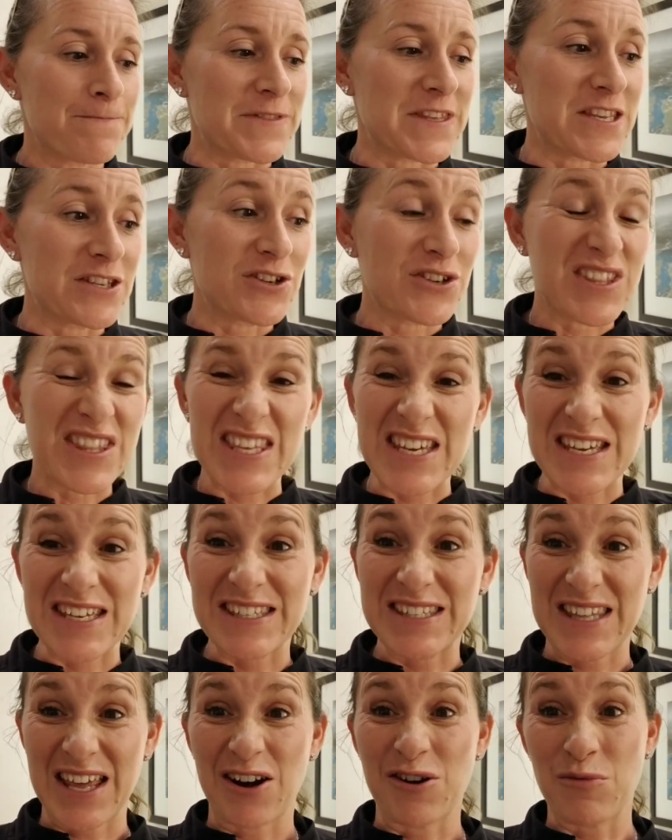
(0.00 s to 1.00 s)
these are
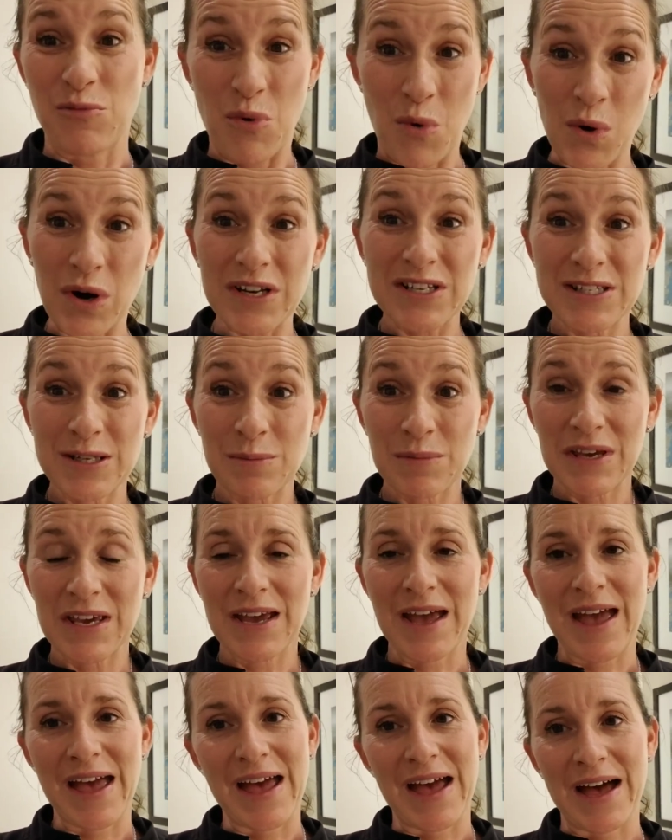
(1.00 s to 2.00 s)
things that are important to
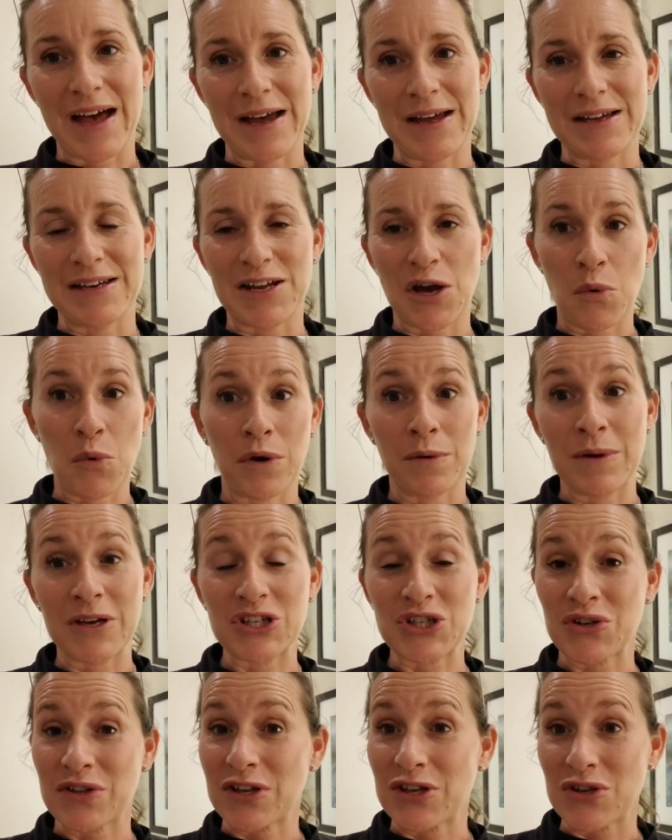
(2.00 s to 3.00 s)
me and I want to make
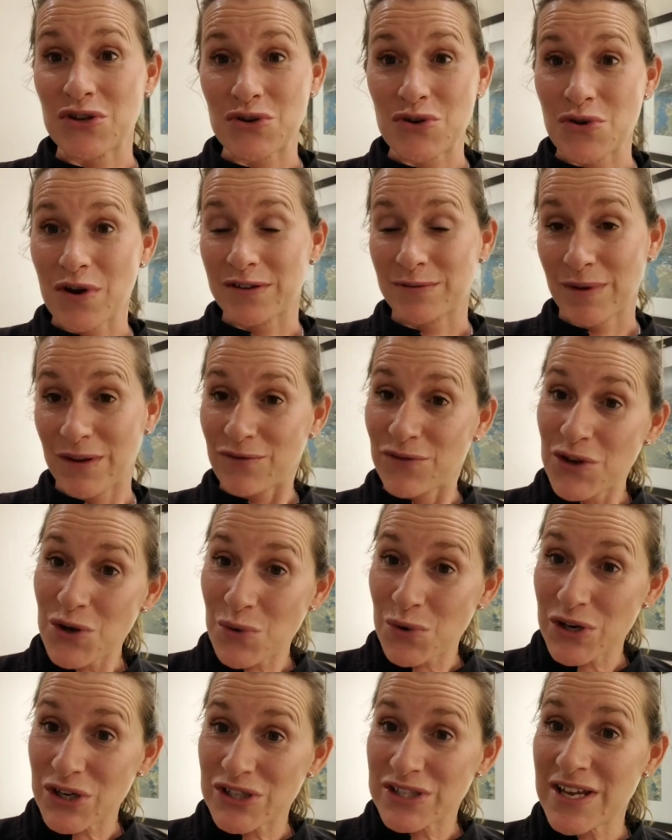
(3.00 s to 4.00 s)
sure that you as my
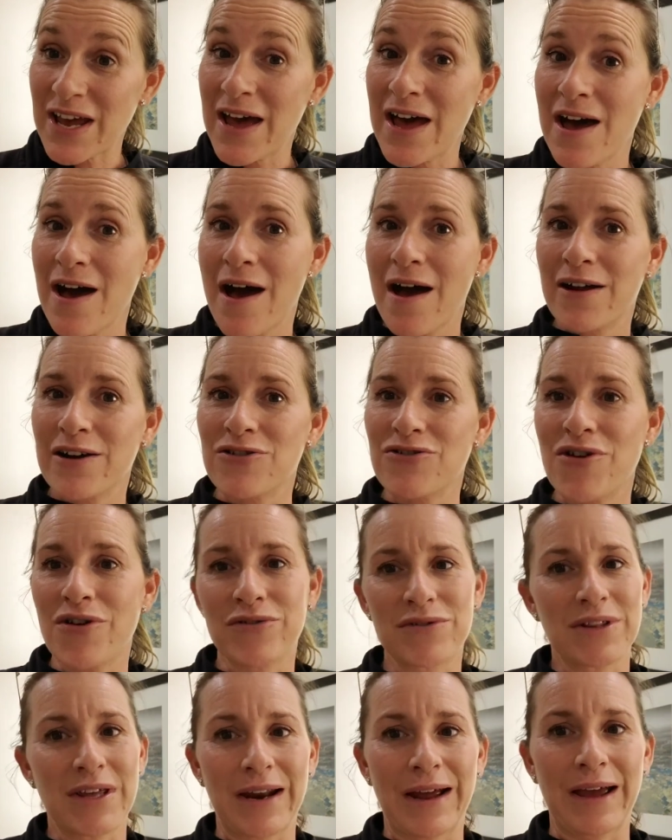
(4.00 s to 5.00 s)
viewers
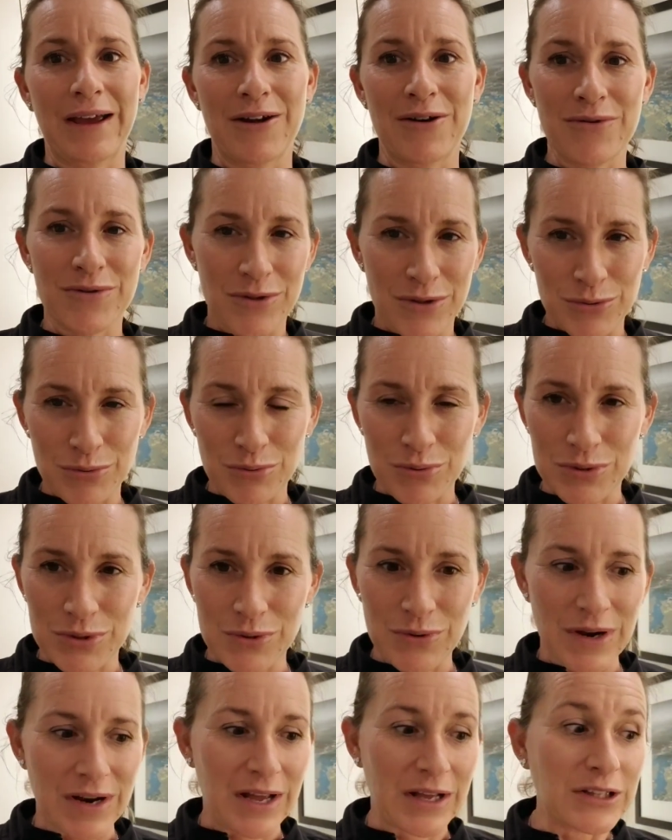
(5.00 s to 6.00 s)
know that I go
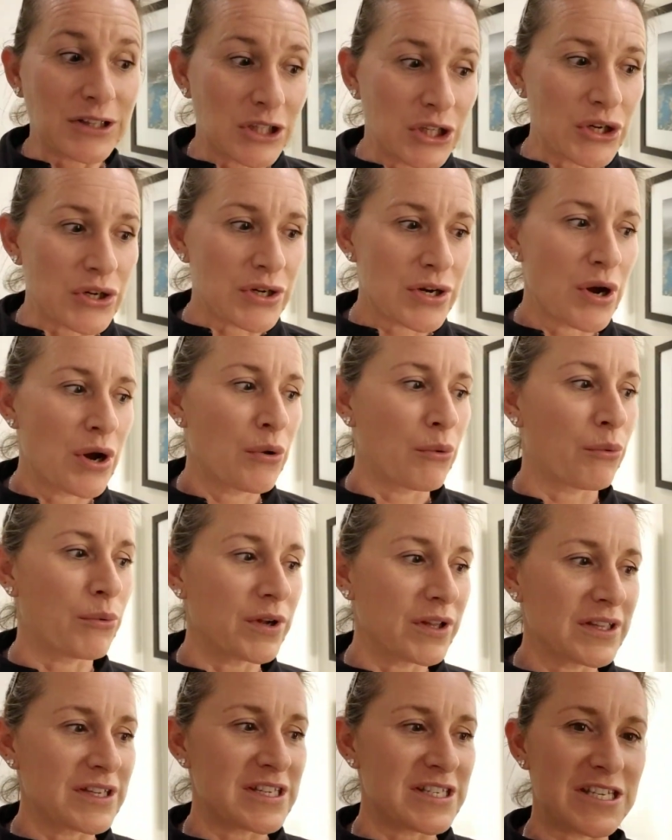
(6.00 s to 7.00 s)
through and I look
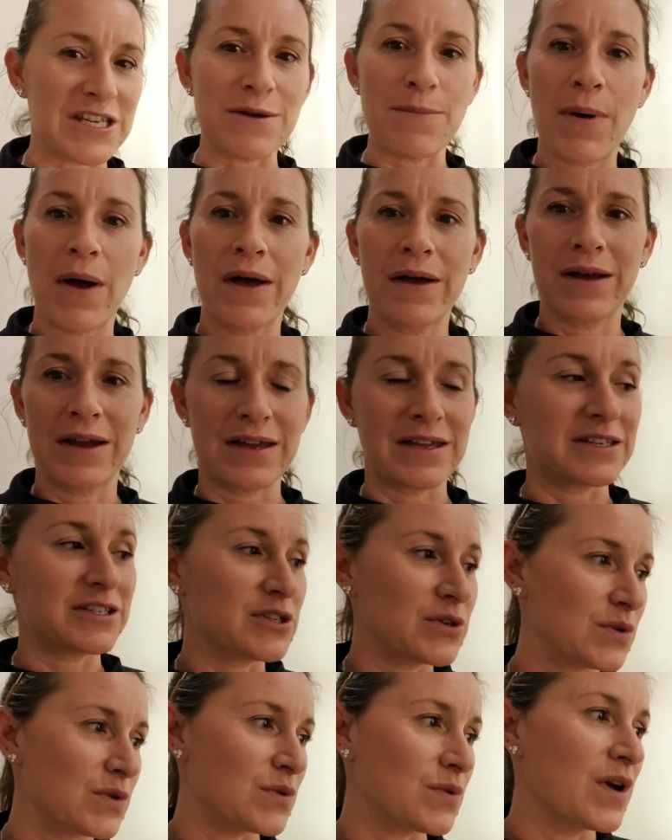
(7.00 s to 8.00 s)
really deep
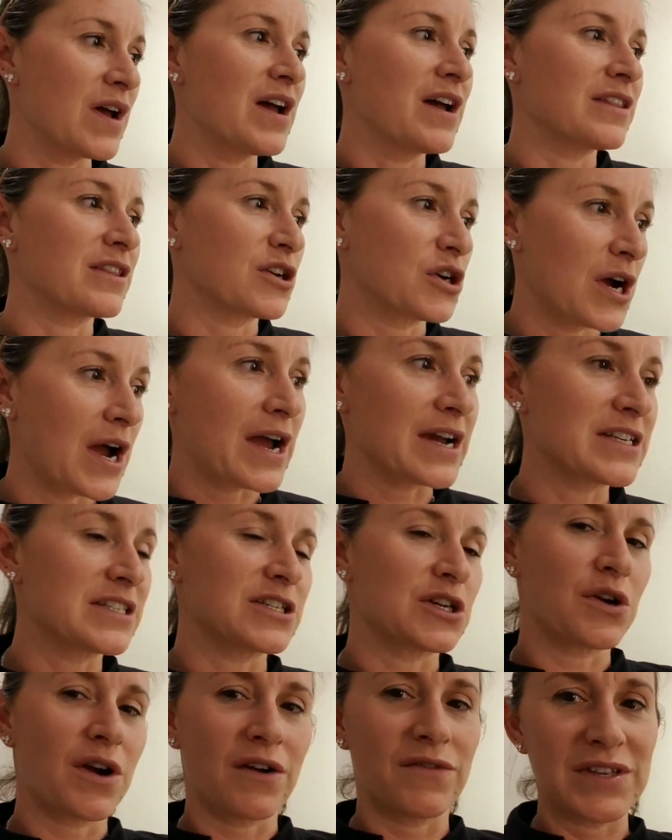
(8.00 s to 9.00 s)
into the cracks
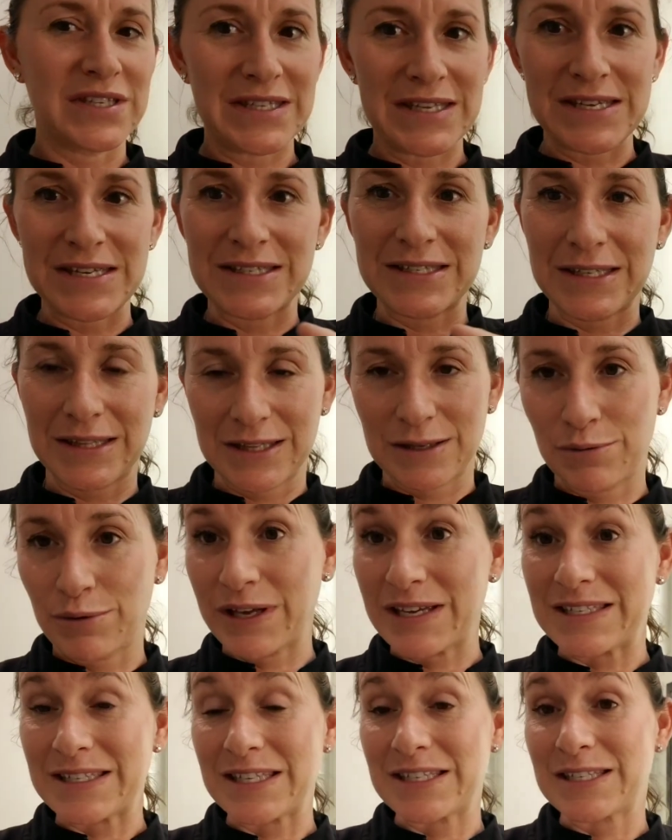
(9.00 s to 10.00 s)
and the crevices and the
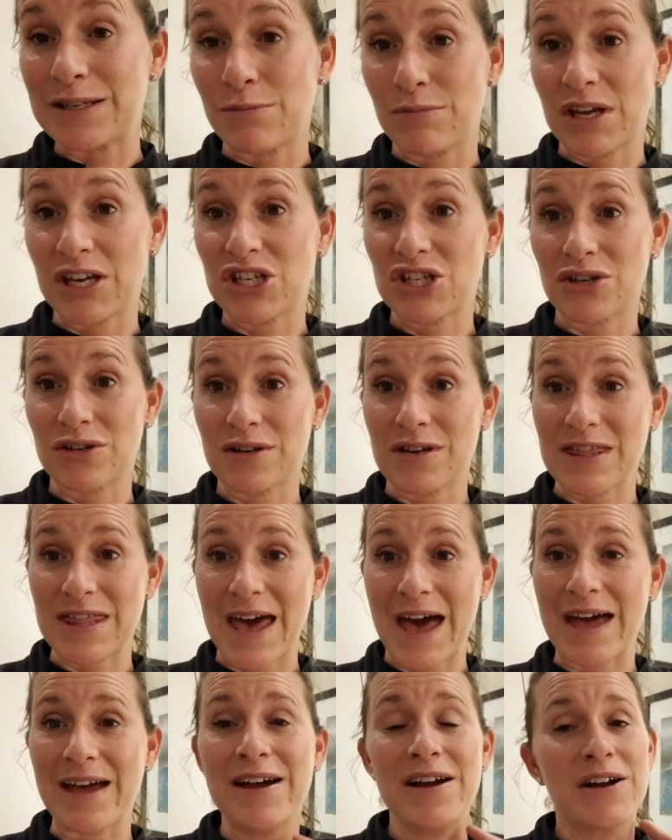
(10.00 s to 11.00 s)
places to make sure
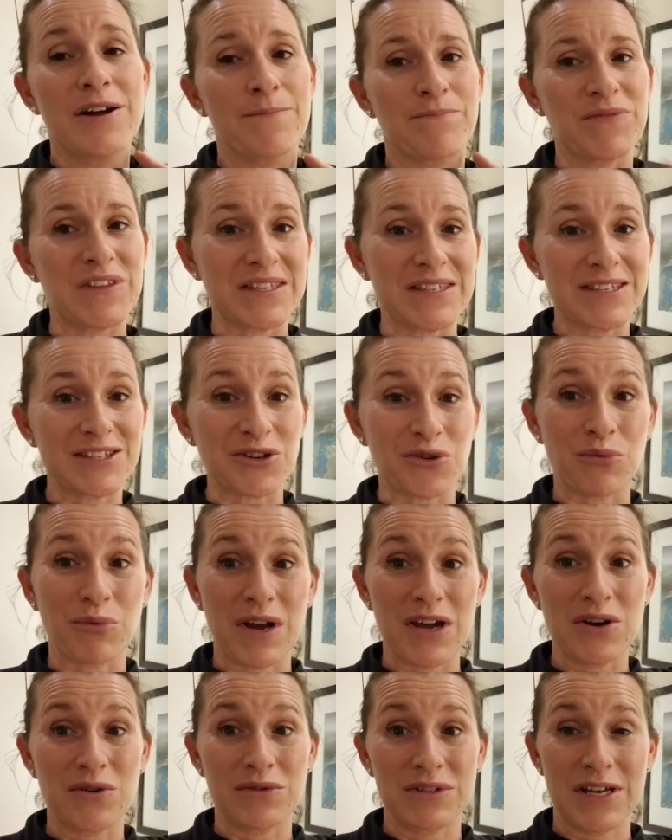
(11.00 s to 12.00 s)
that this is a
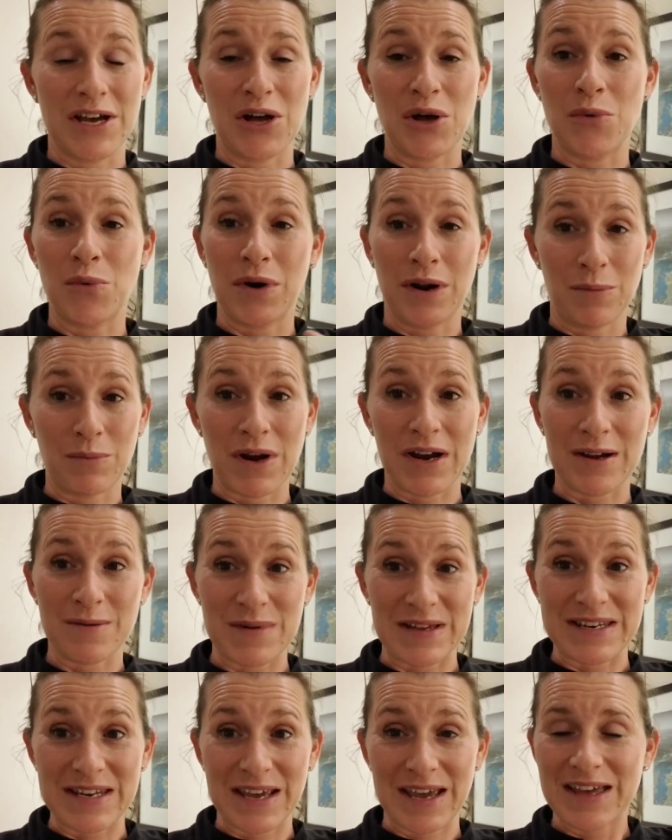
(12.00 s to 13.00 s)
great hotel when I'm
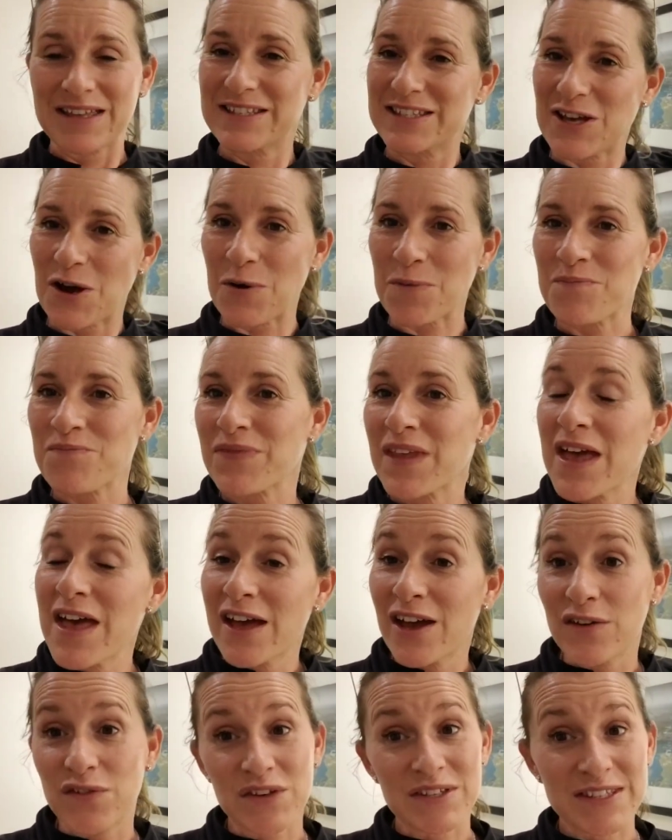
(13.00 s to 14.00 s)
recommending it. So
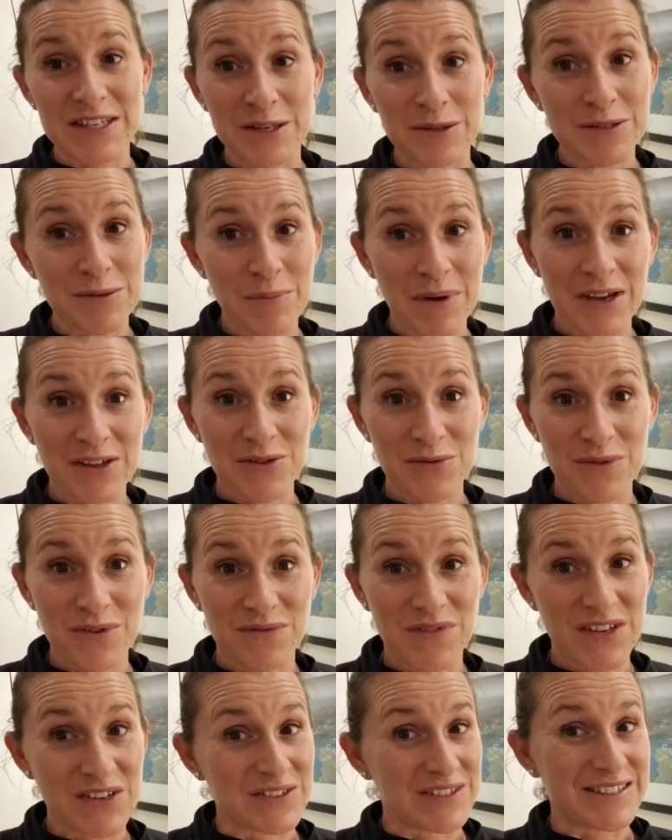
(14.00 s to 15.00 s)
if you've seen some of my other
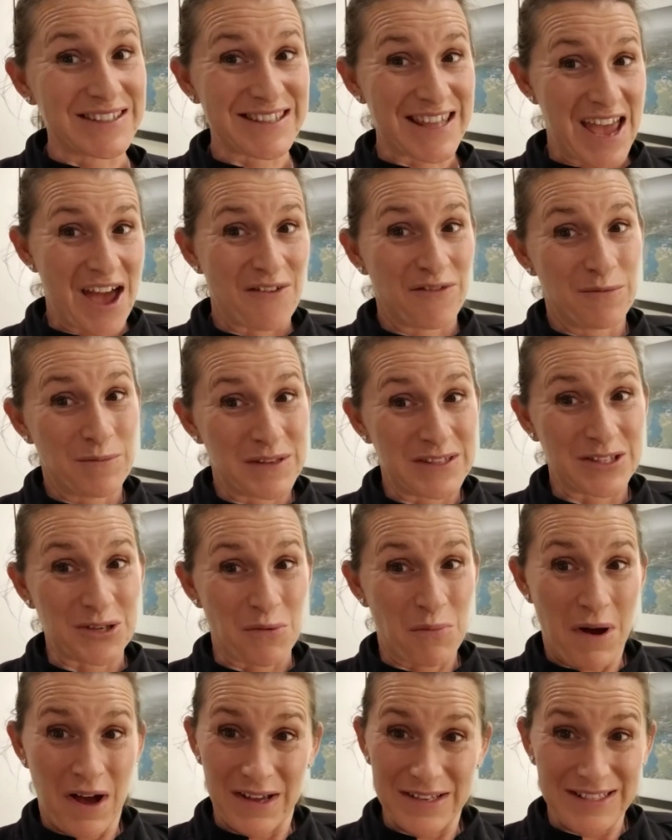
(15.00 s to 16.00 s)
reviews, they haven't been
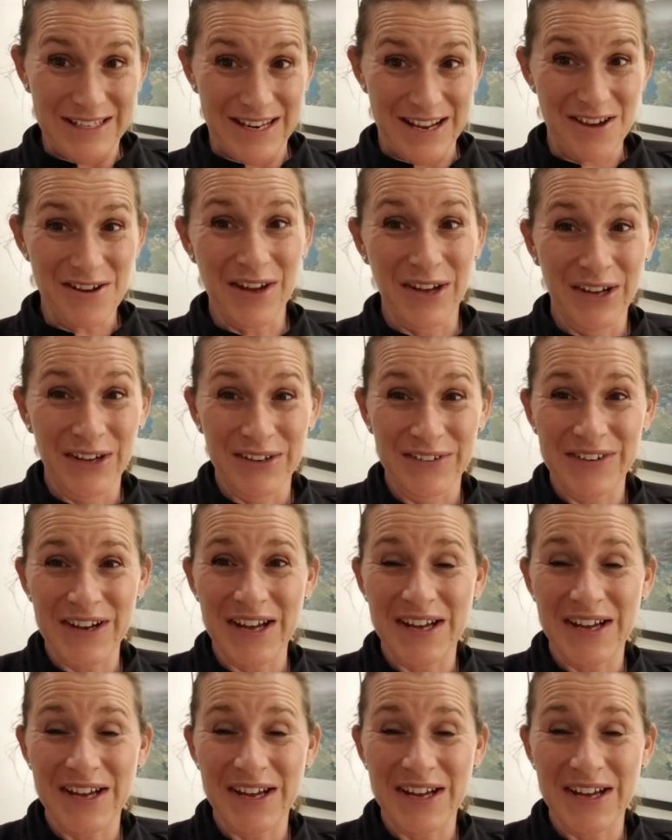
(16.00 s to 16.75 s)
so positive.